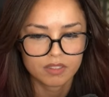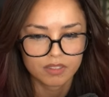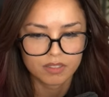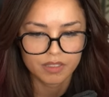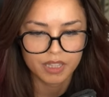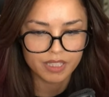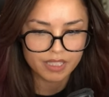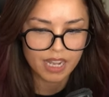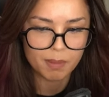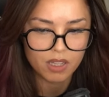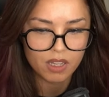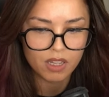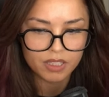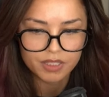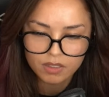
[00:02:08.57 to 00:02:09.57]
in the time
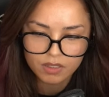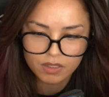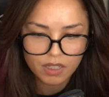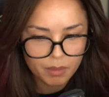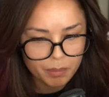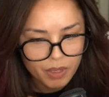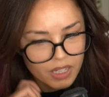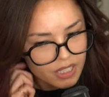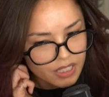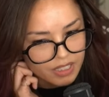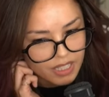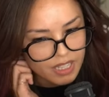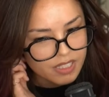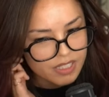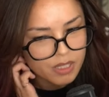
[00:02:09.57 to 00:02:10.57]
allotted. I bought an
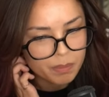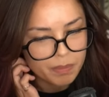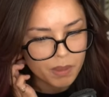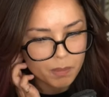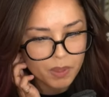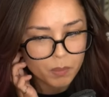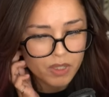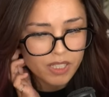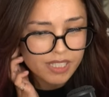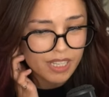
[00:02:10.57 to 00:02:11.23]
S tier Beyblade once